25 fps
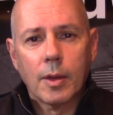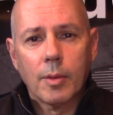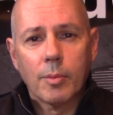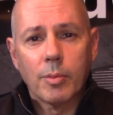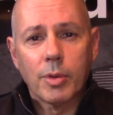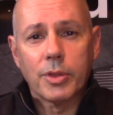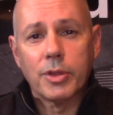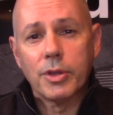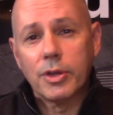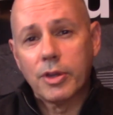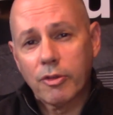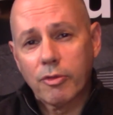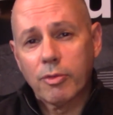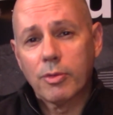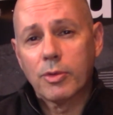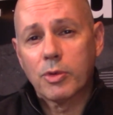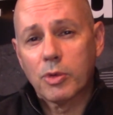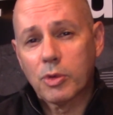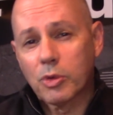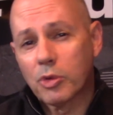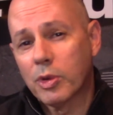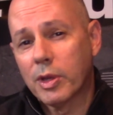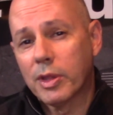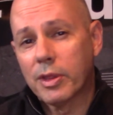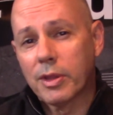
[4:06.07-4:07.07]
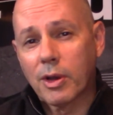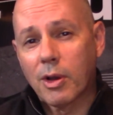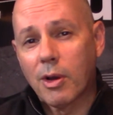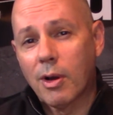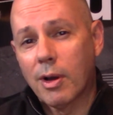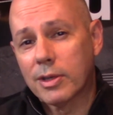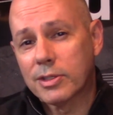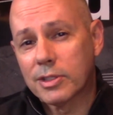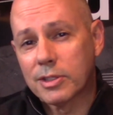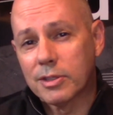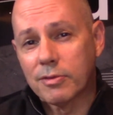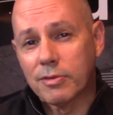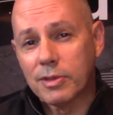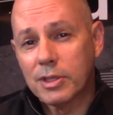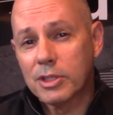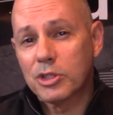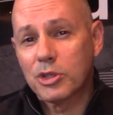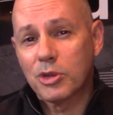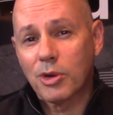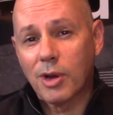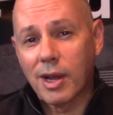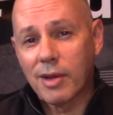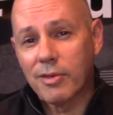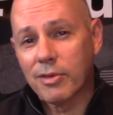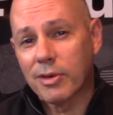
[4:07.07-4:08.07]
But the difference between the cost of this
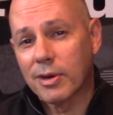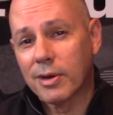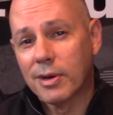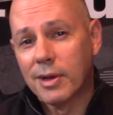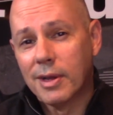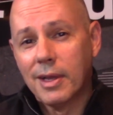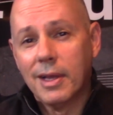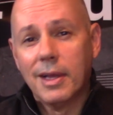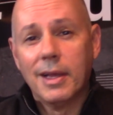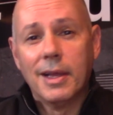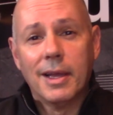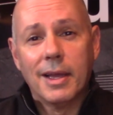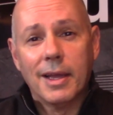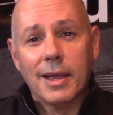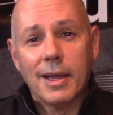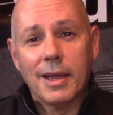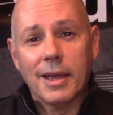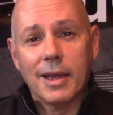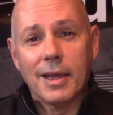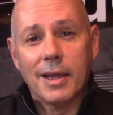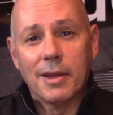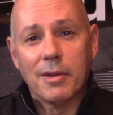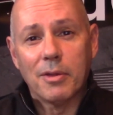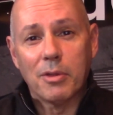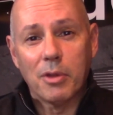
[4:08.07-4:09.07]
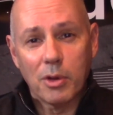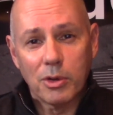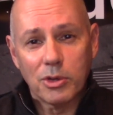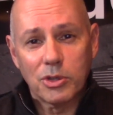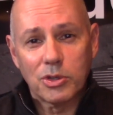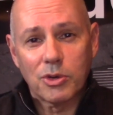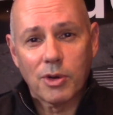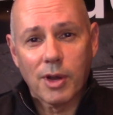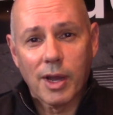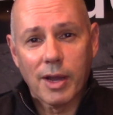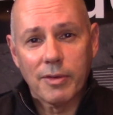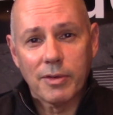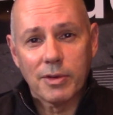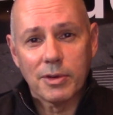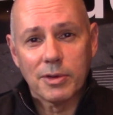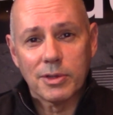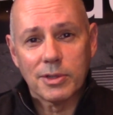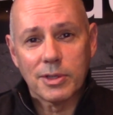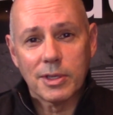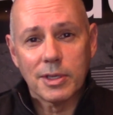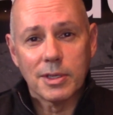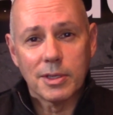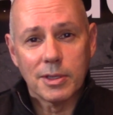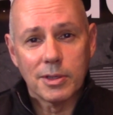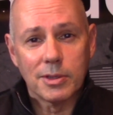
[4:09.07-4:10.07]
driver and those
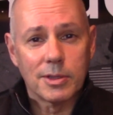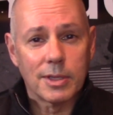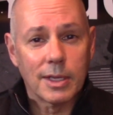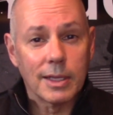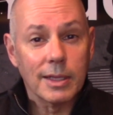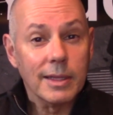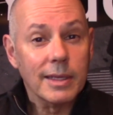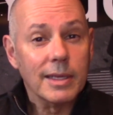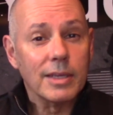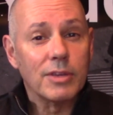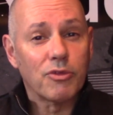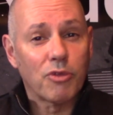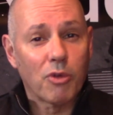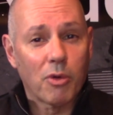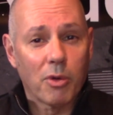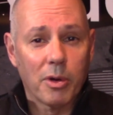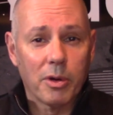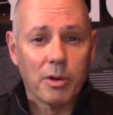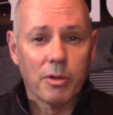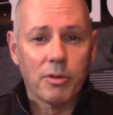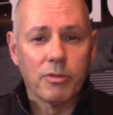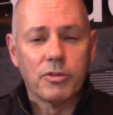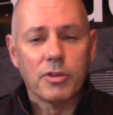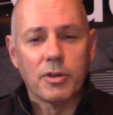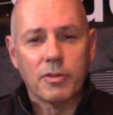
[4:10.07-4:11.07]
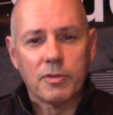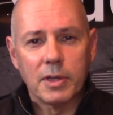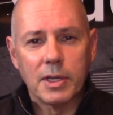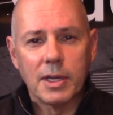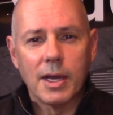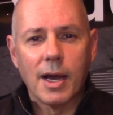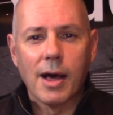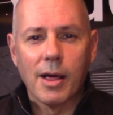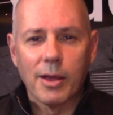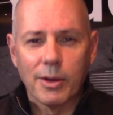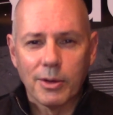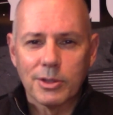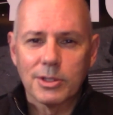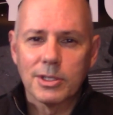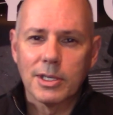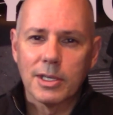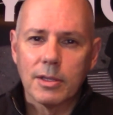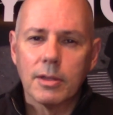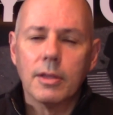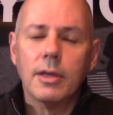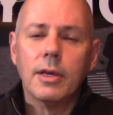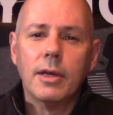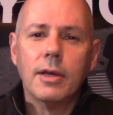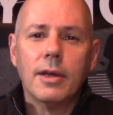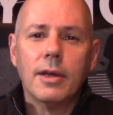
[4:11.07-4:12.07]
drivers is at least $450,
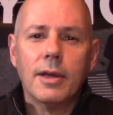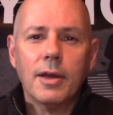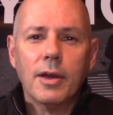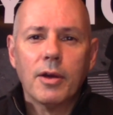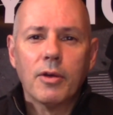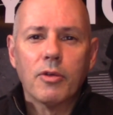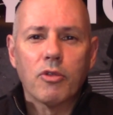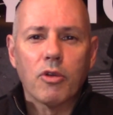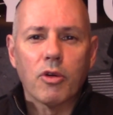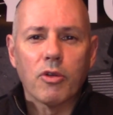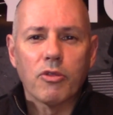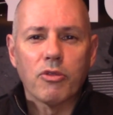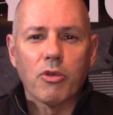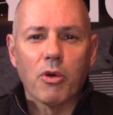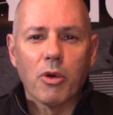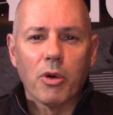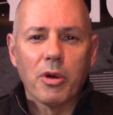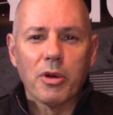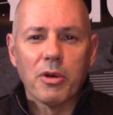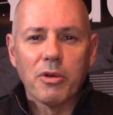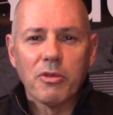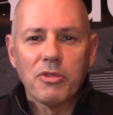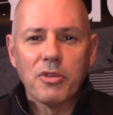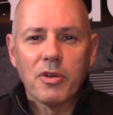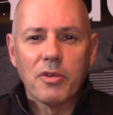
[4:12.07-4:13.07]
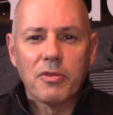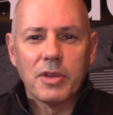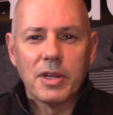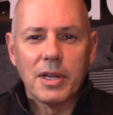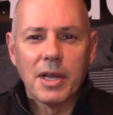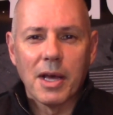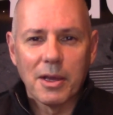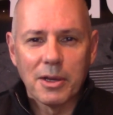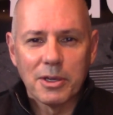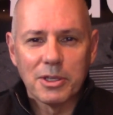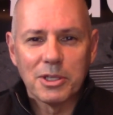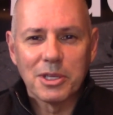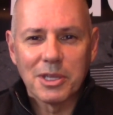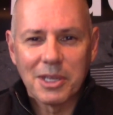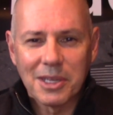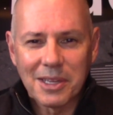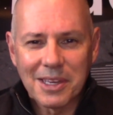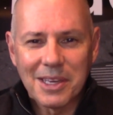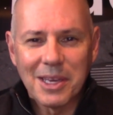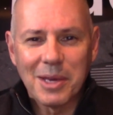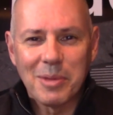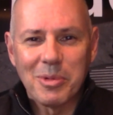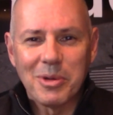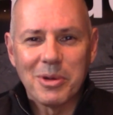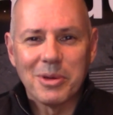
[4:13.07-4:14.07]
and for $450 you can
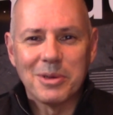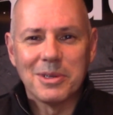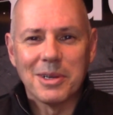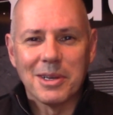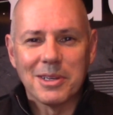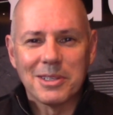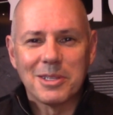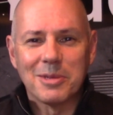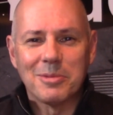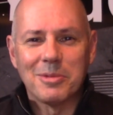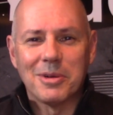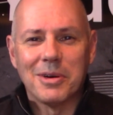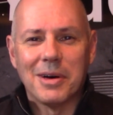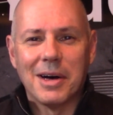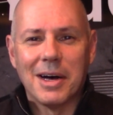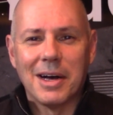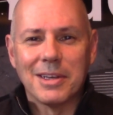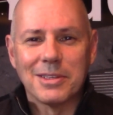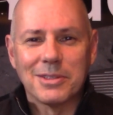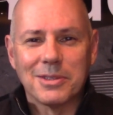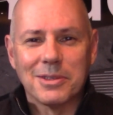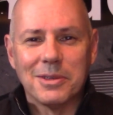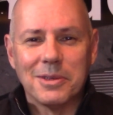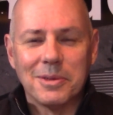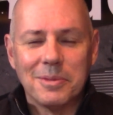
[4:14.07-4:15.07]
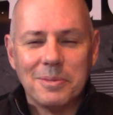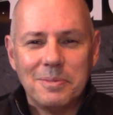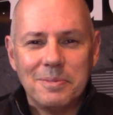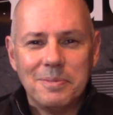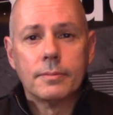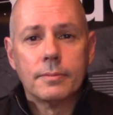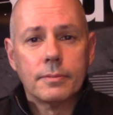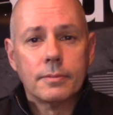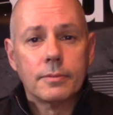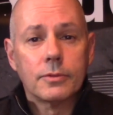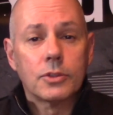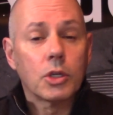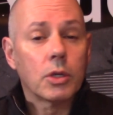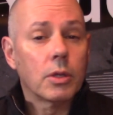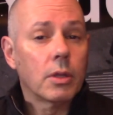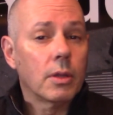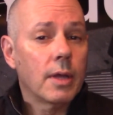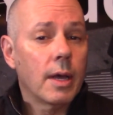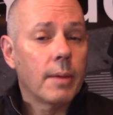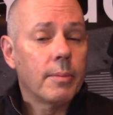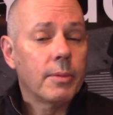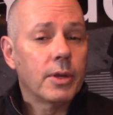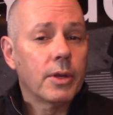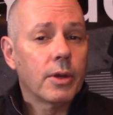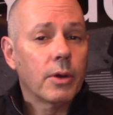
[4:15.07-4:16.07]
keep your adjustable hosel. So
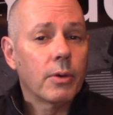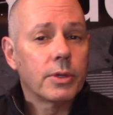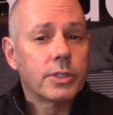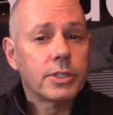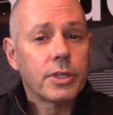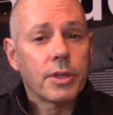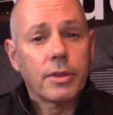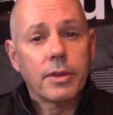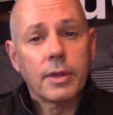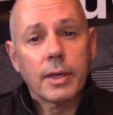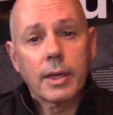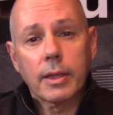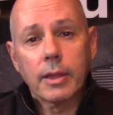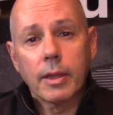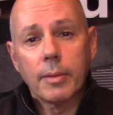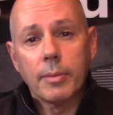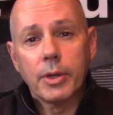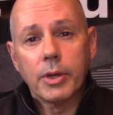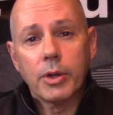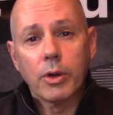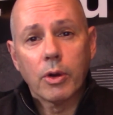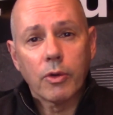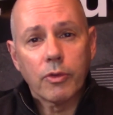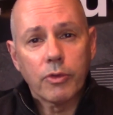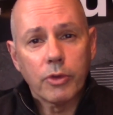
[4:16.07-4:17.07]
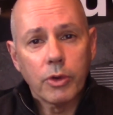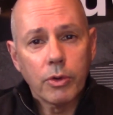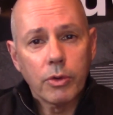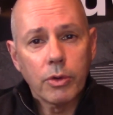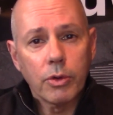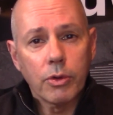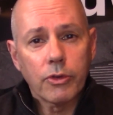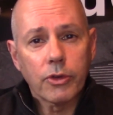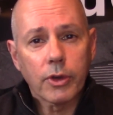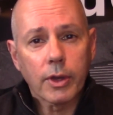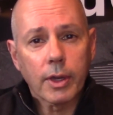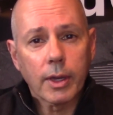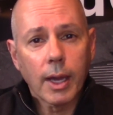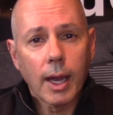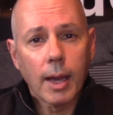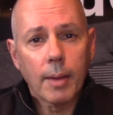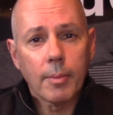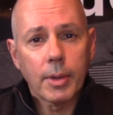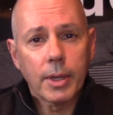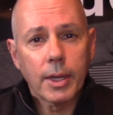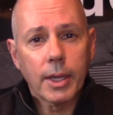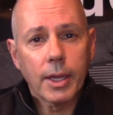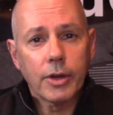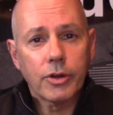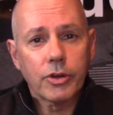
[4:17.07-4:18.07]
let me know what you think. Let me know if you use a
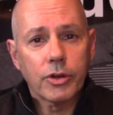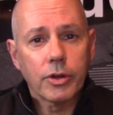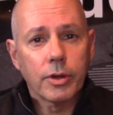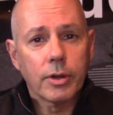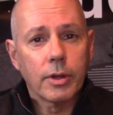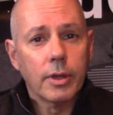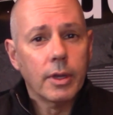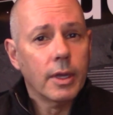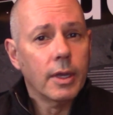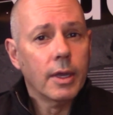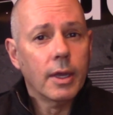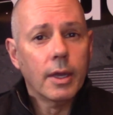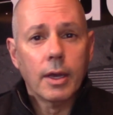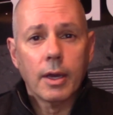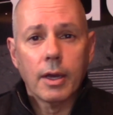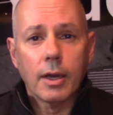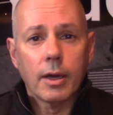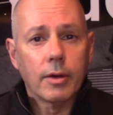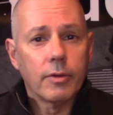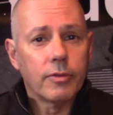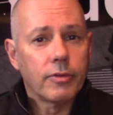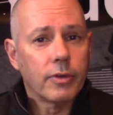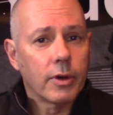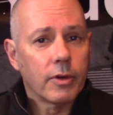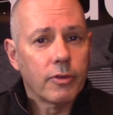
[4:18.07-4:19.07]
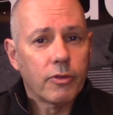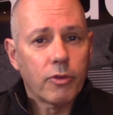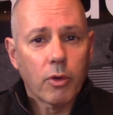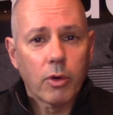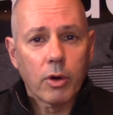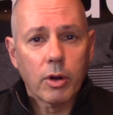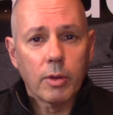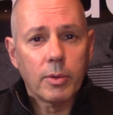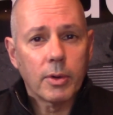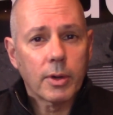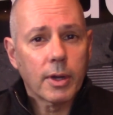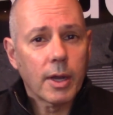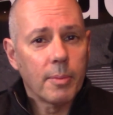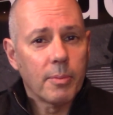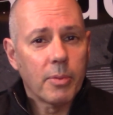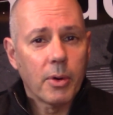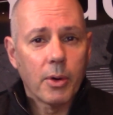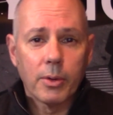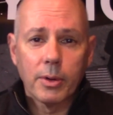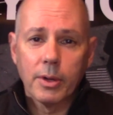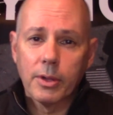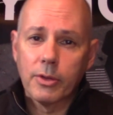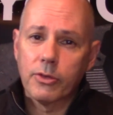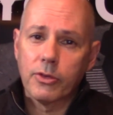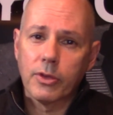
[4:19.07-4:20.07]
combination of affordable
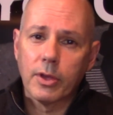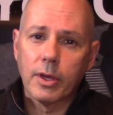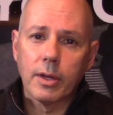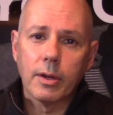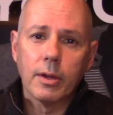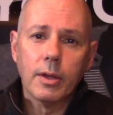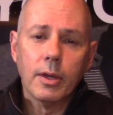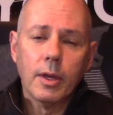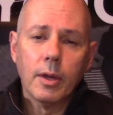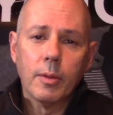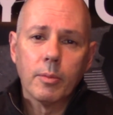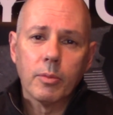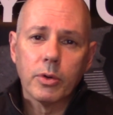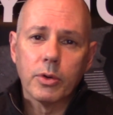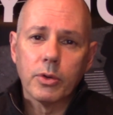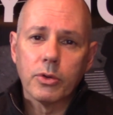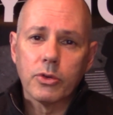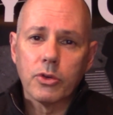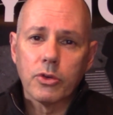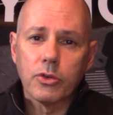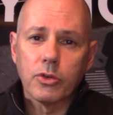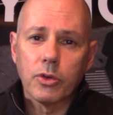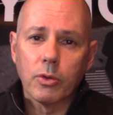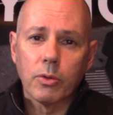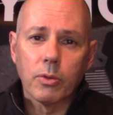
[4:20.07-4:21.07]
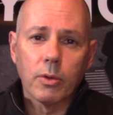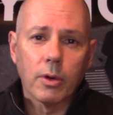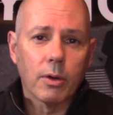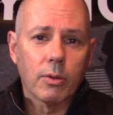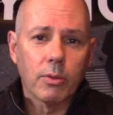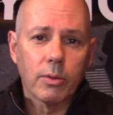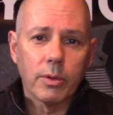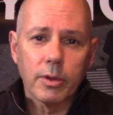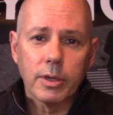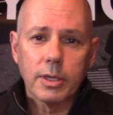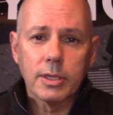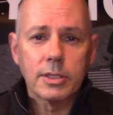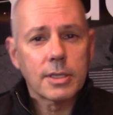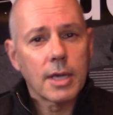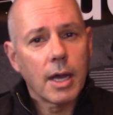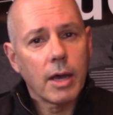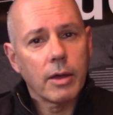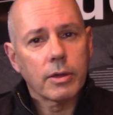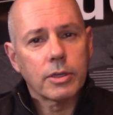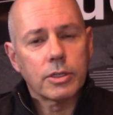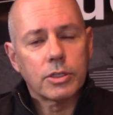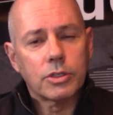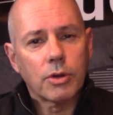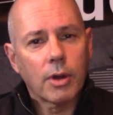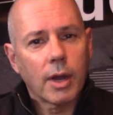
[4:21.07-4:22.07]
components that produces a really
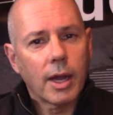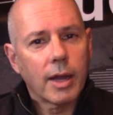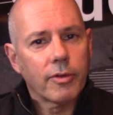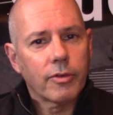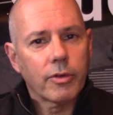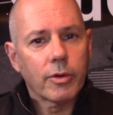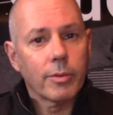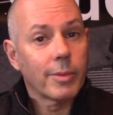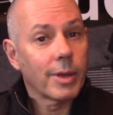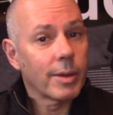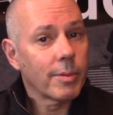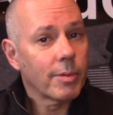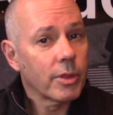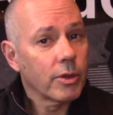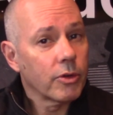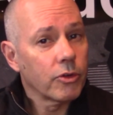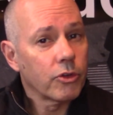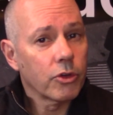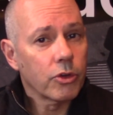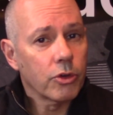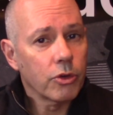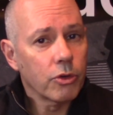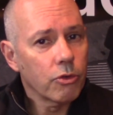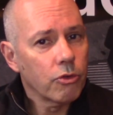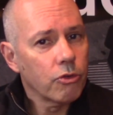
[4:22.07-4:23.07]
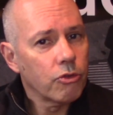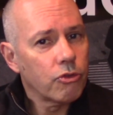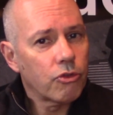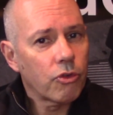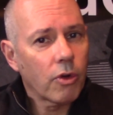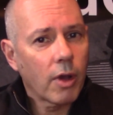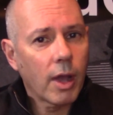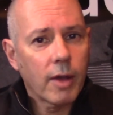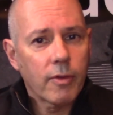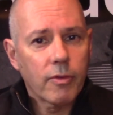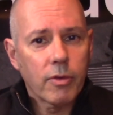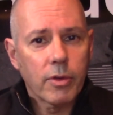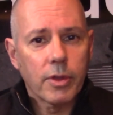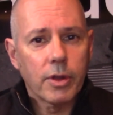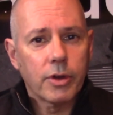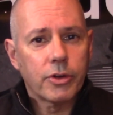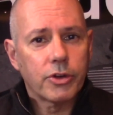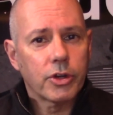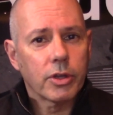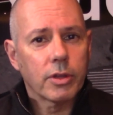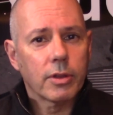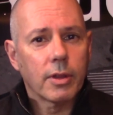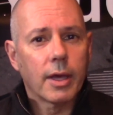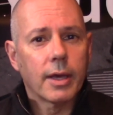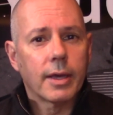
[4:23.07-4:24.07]
solid driver. Maybe there's a used driver that
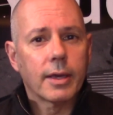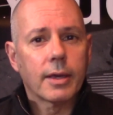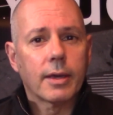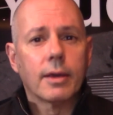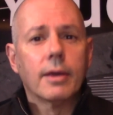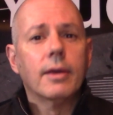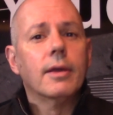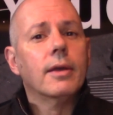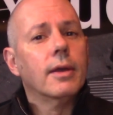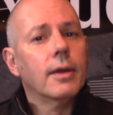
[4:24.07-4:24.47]
you like.